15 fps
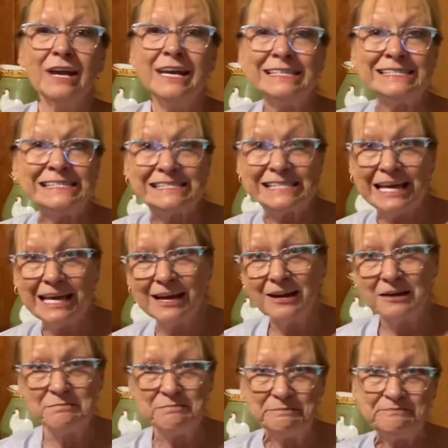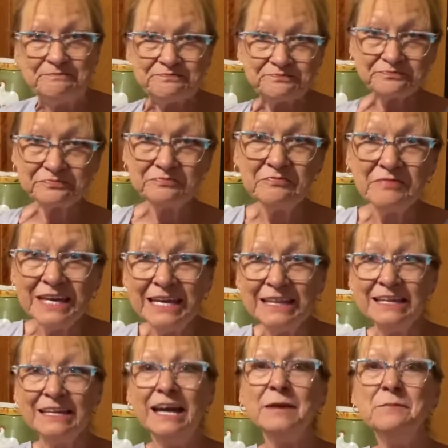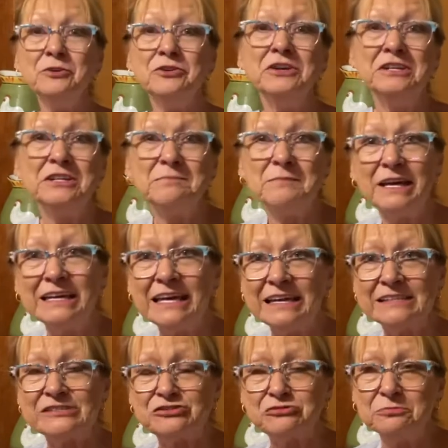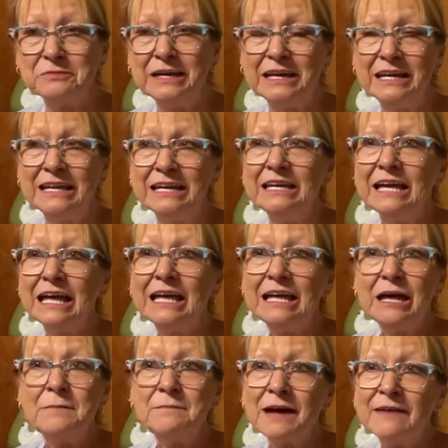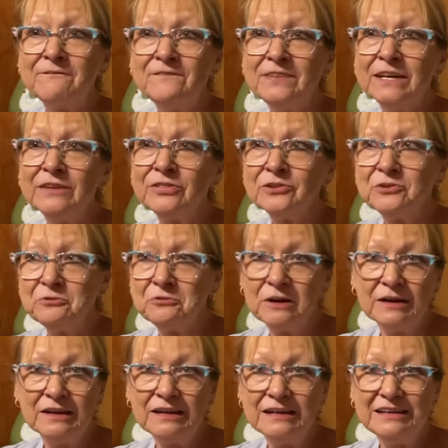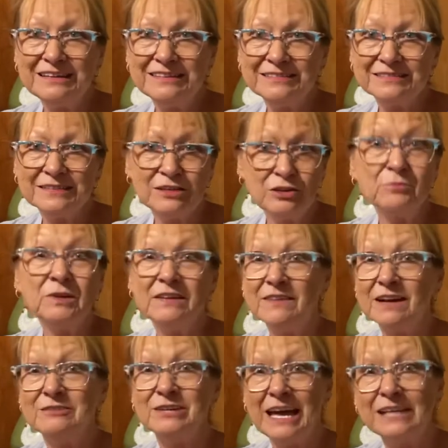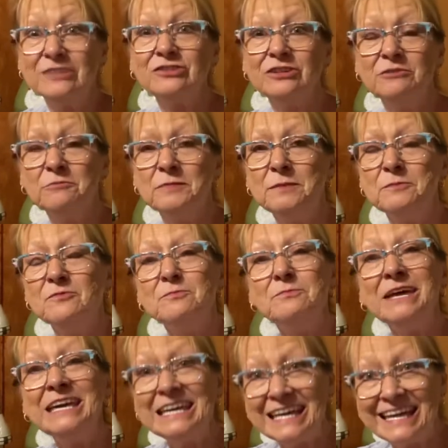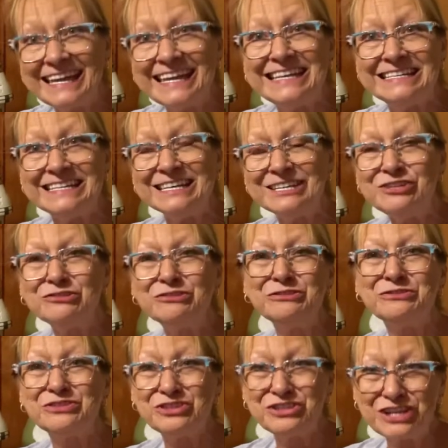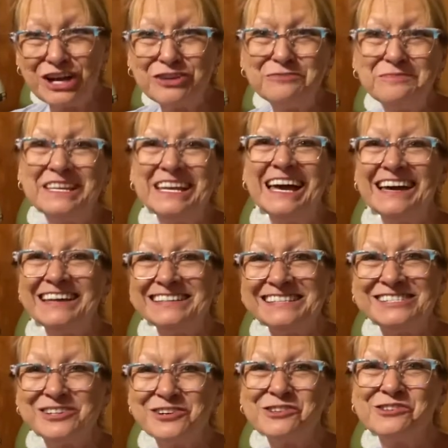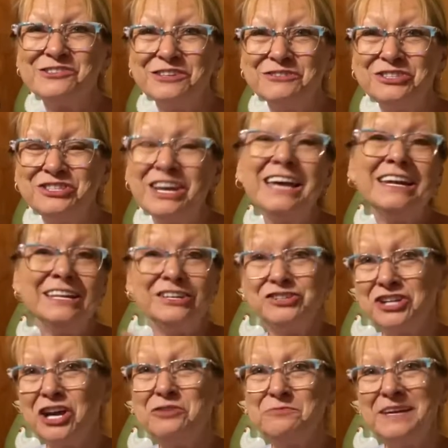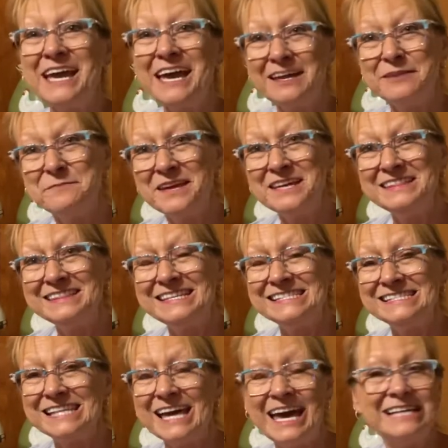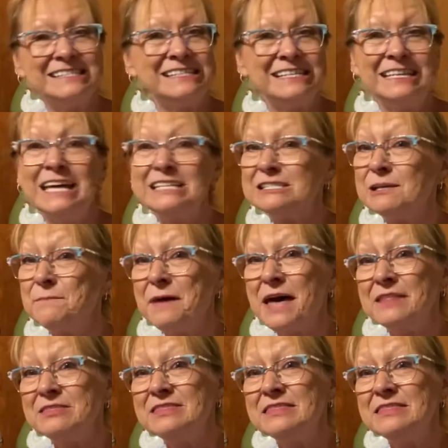and sell them in the neighborhood to make extra money. My fifth grade, can you believe I actually remember, PE teacher showed me how to start crocheting and showed me how to make these hats. And that's about